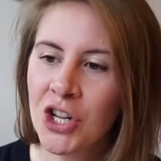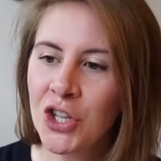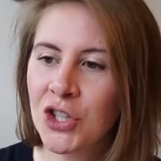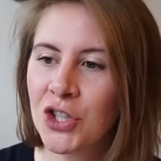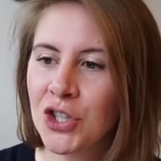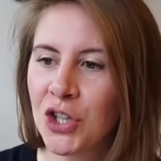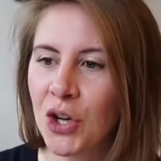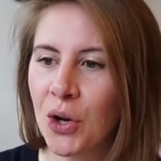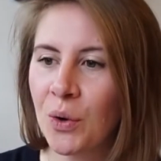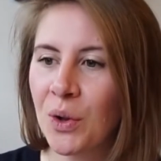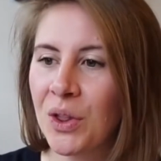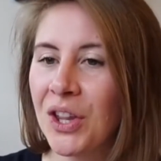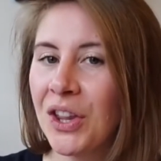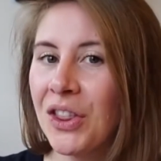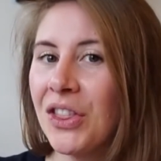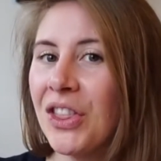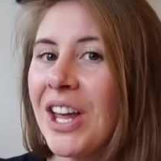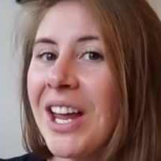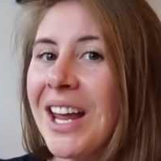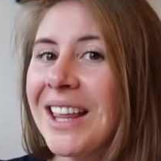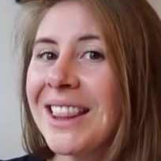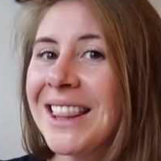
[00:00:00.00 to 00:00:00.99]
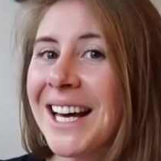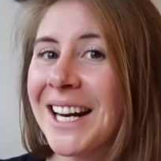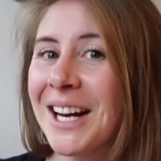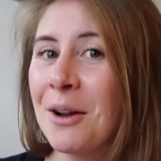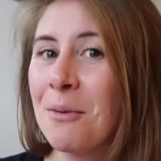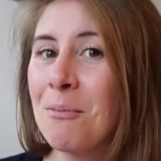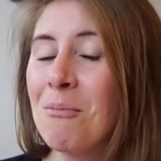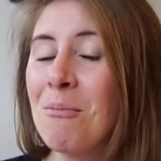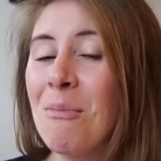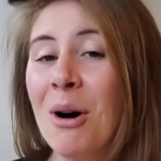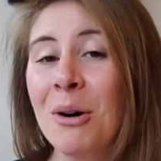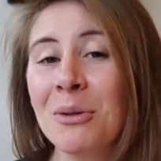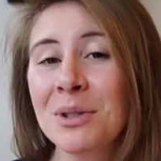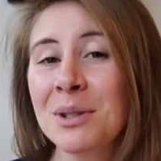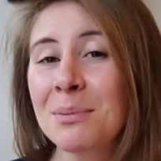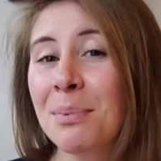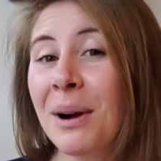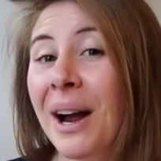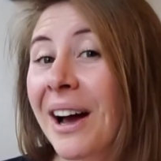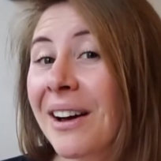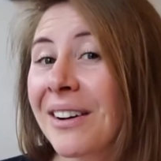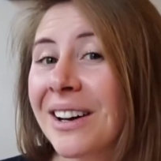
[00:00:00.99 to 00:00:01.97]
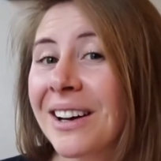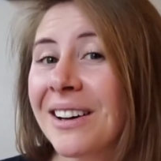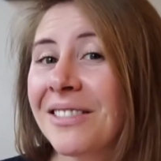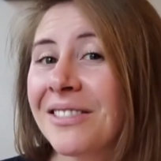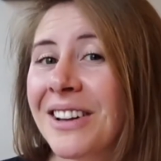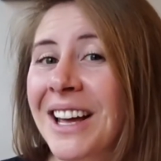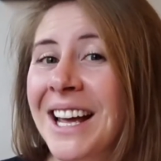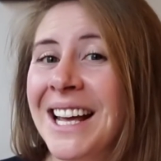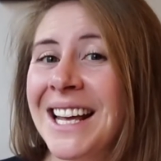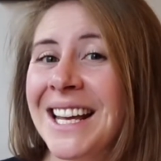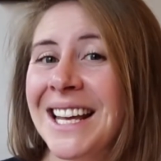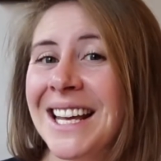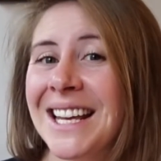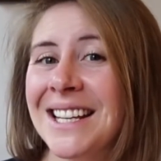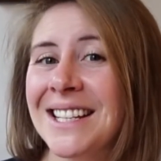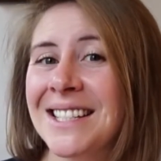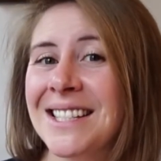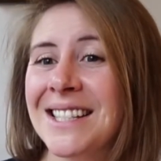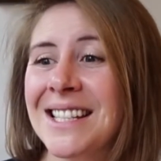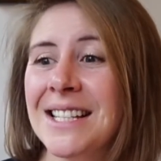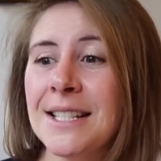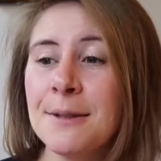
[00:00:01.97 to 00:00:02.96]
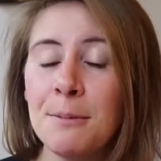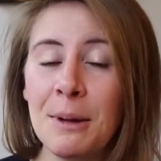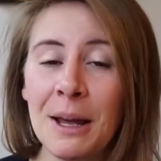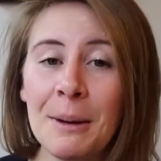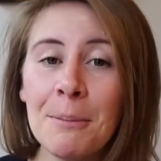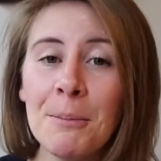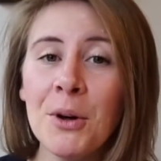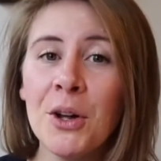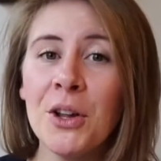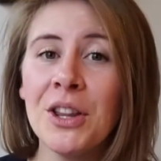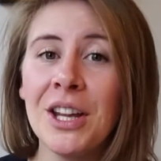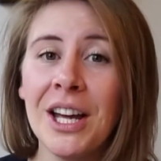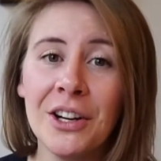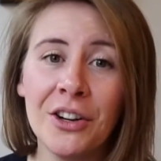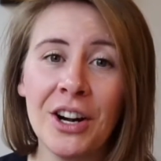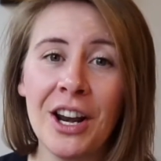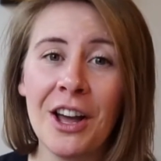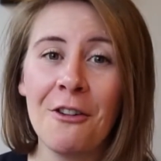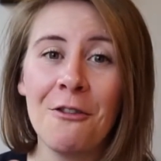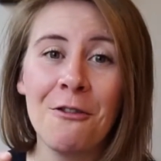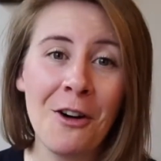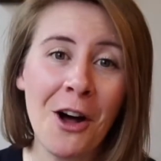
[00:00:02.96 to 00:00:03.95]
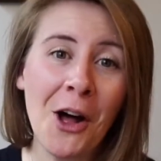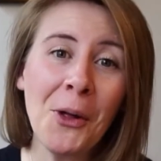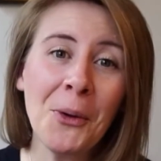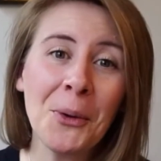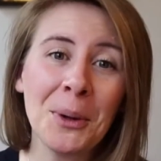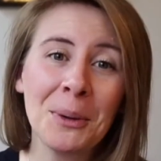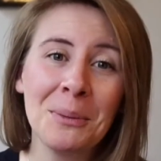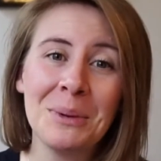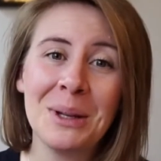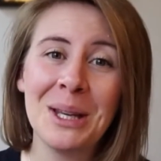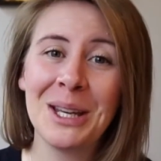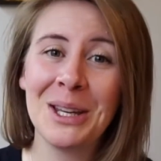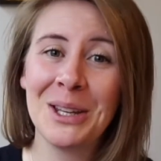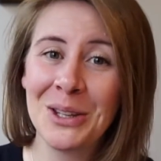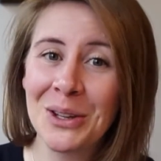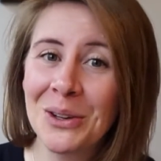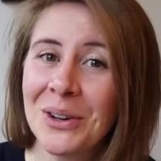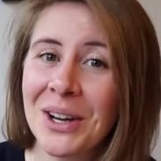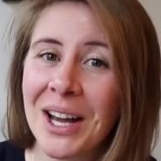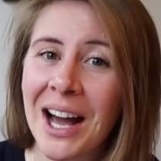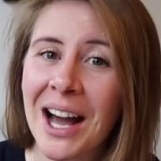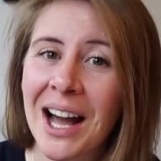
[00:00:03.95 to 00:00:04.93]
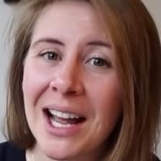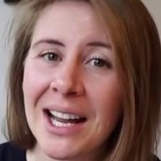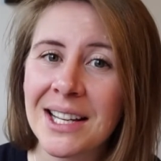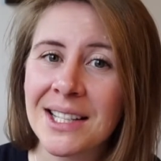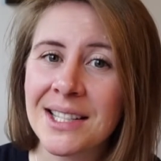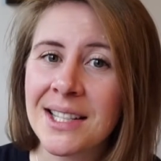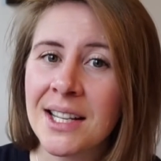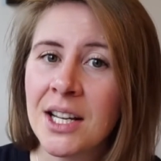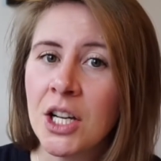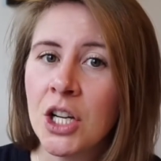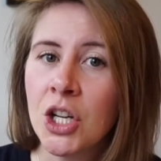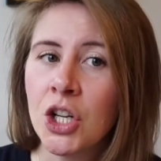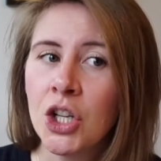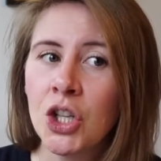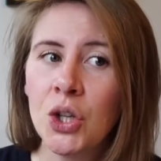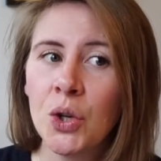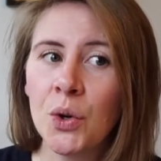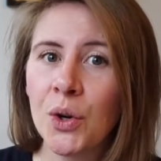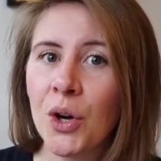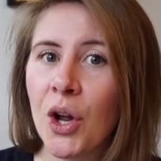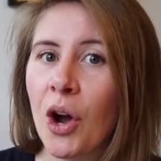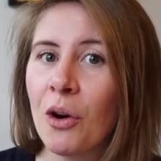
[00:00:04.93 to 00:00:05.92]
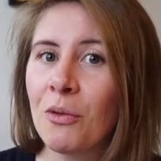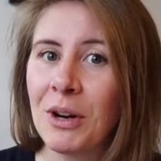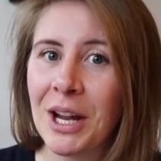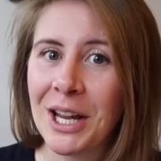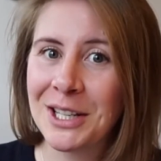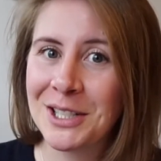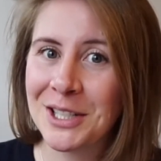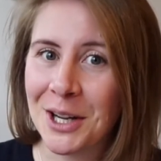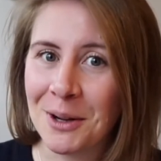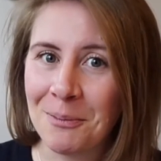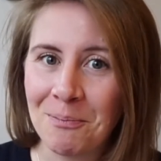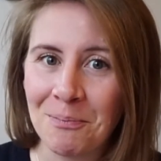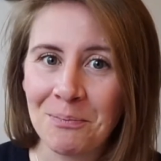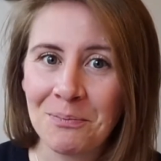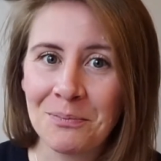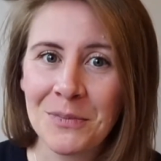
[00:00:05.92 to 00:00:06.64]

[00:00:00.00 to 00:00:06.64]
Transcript: So the thing that I'm most proud of is these people that are now following me. You guys, you're not random.